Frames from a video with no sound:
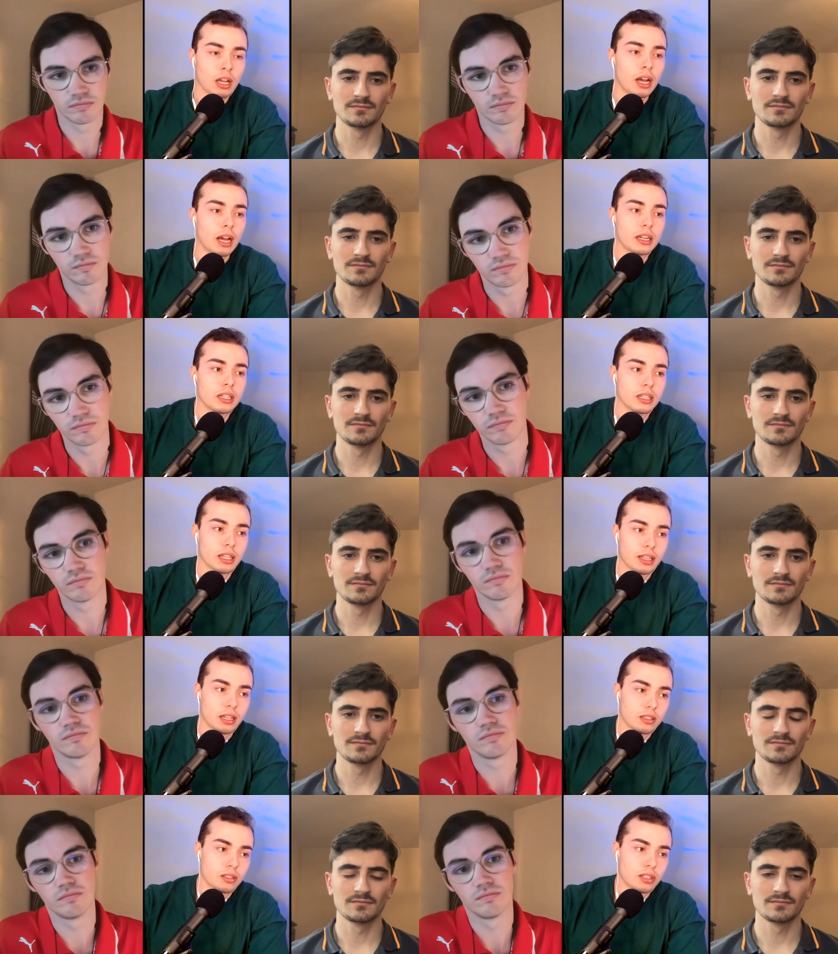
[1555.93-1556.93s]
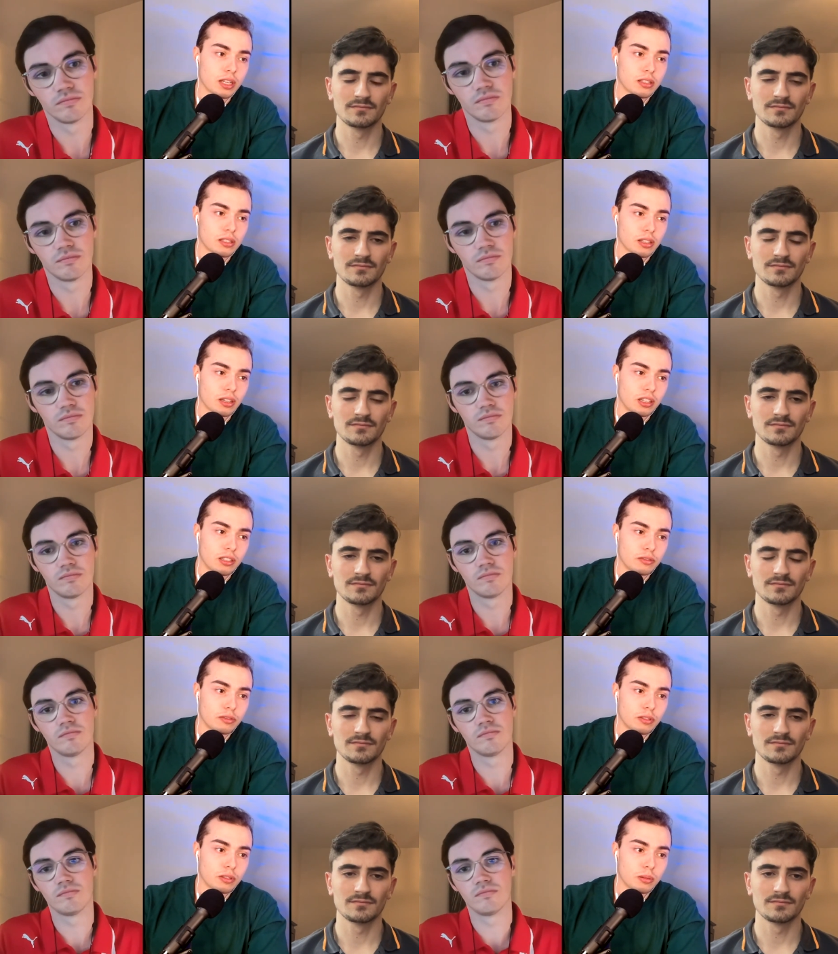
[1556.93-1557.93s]
Speaker 1: I didn't get that sense
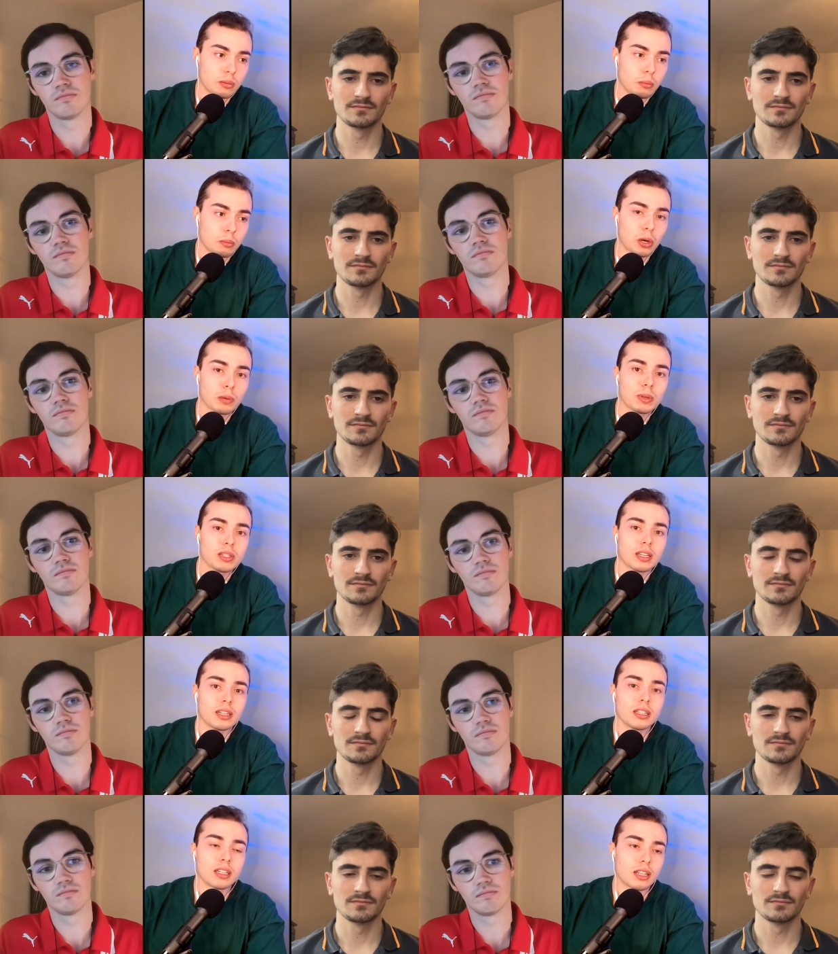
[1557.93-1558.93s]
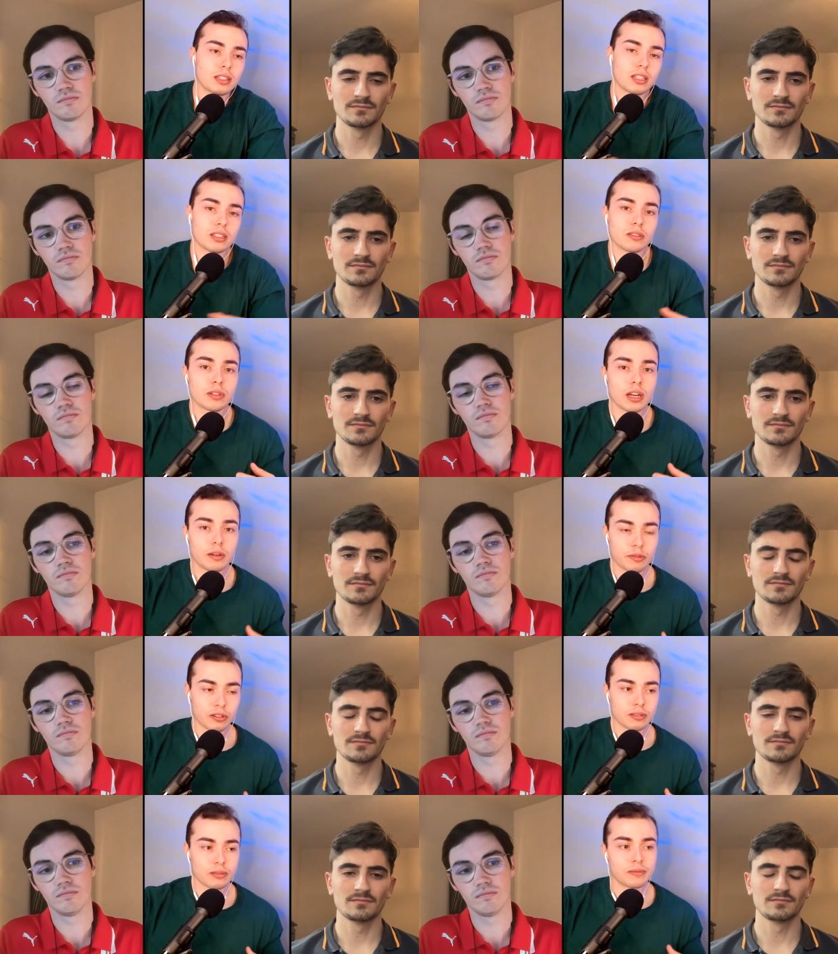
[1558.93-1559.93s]
of purpose. I didn't get that sense of
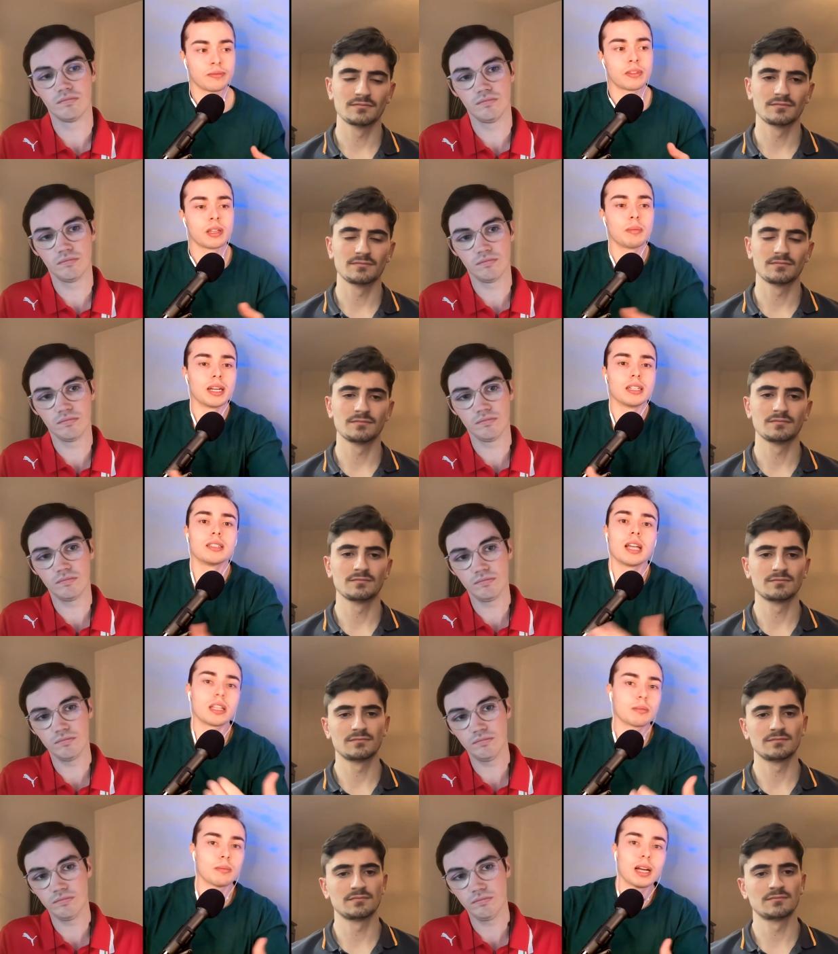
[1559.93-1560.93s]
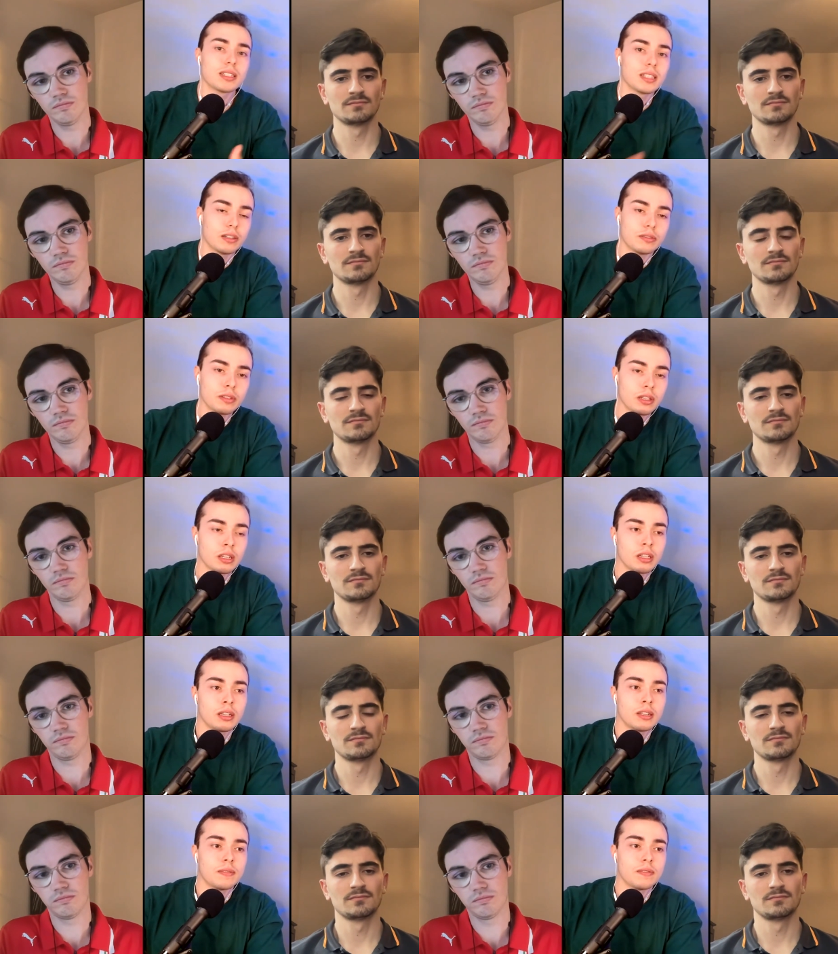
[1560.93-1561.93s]
comfort by telling myself
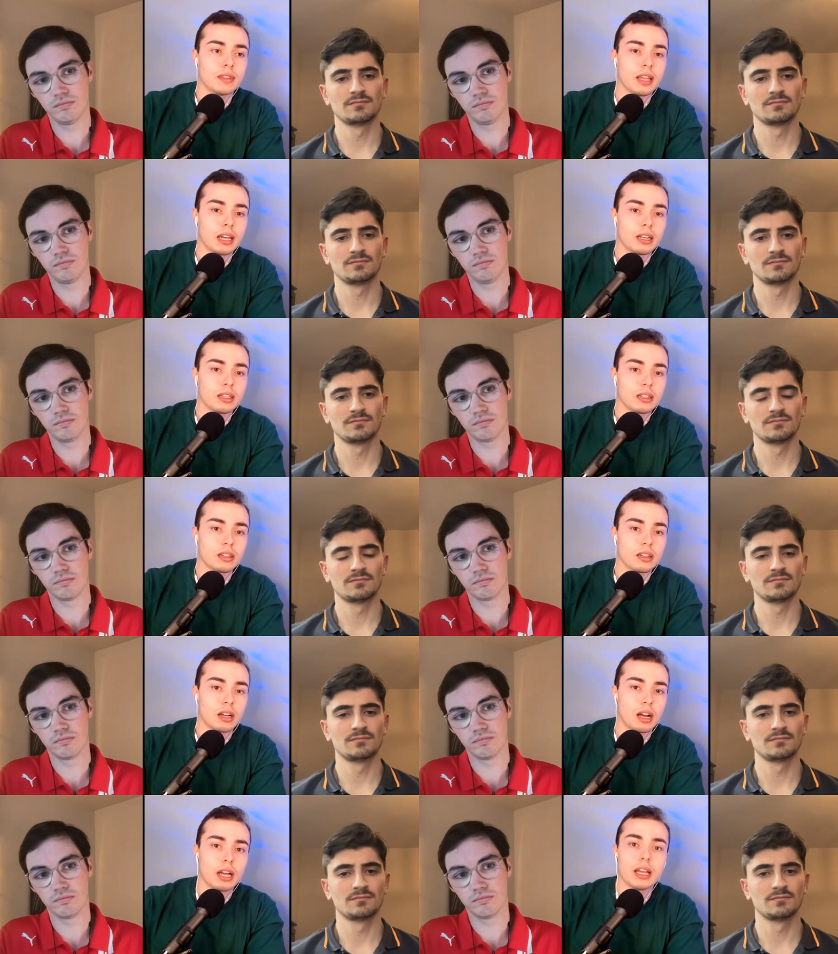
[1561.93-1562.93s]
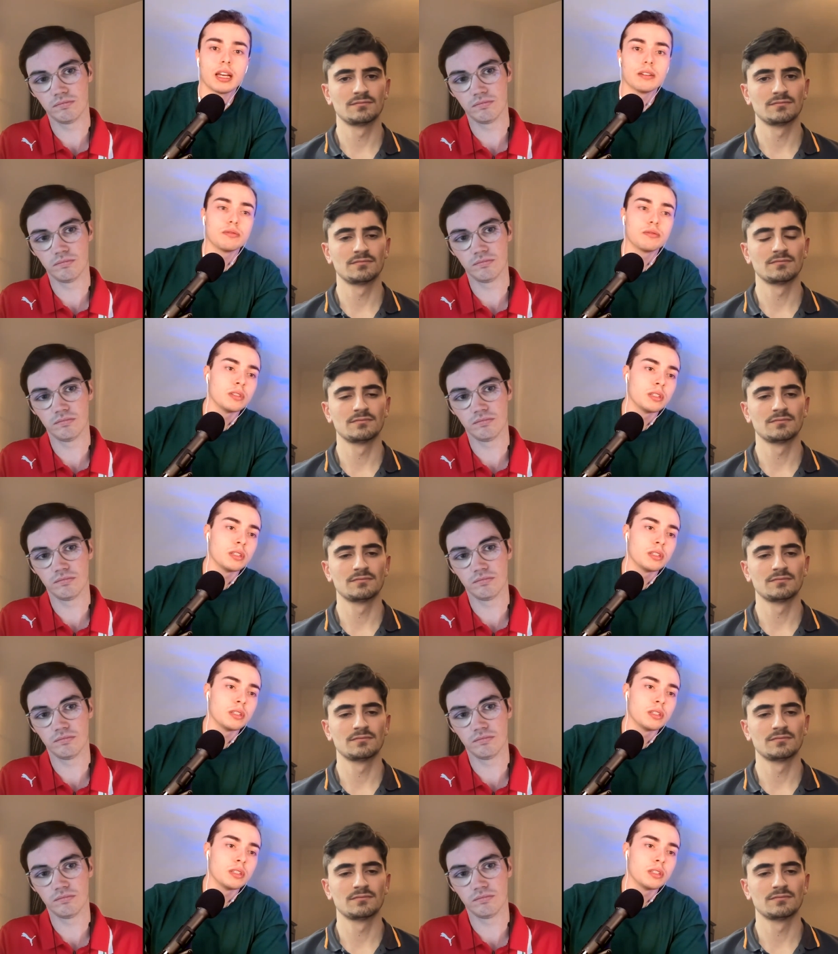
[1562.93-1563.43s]
that I have